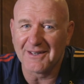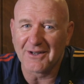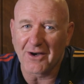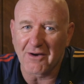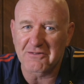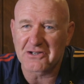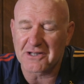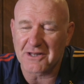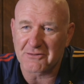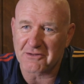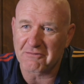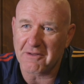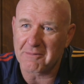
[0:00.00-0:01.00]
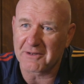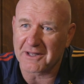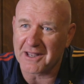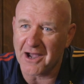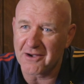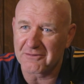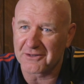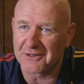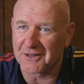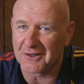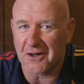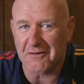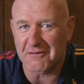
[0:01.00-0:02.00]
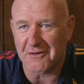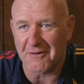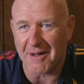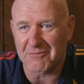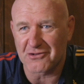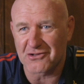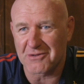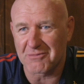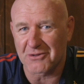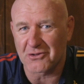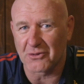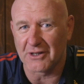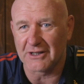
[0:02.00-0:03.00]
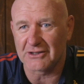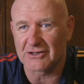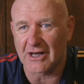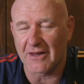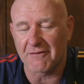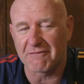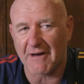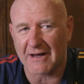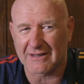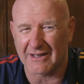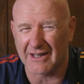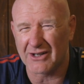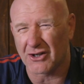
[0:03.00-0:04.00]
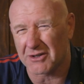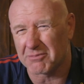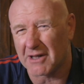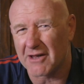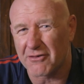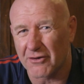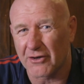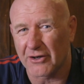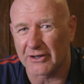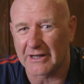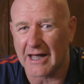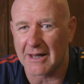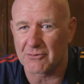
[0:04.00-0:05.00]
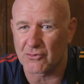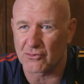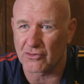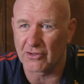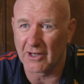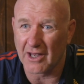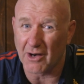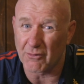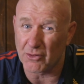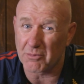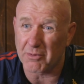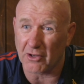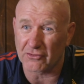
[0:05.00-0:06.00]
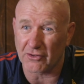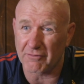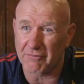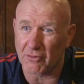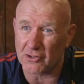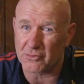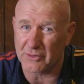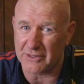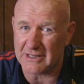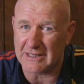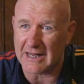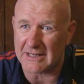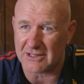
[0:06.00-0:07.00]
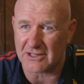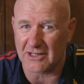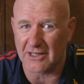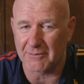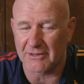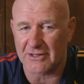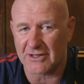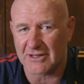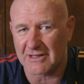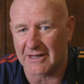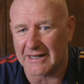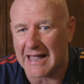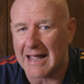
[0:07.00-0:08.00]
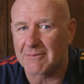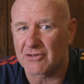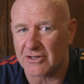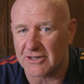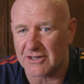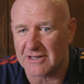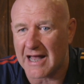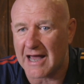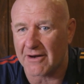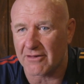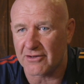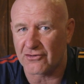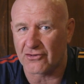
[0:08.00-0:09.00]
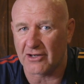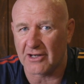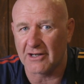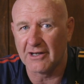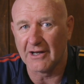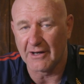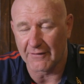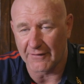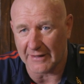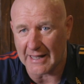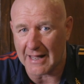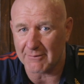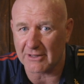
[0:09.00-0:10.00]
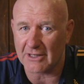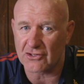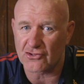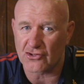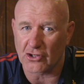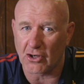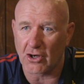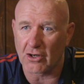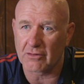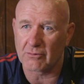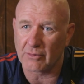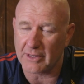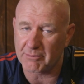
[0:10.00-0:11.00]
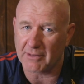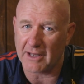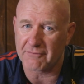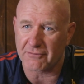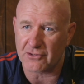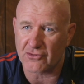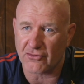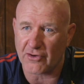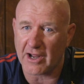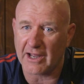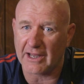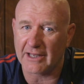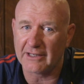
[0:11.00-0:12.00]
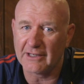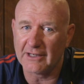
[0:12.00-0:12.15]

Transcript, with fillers: obviously there was a fair bit of COVID and a lot of interruptions in between. So the fact that he got to play 13 games was a real positive for us. We did get to see him, and the, the games at the start of this year, the game against Geelong when he played for Australia.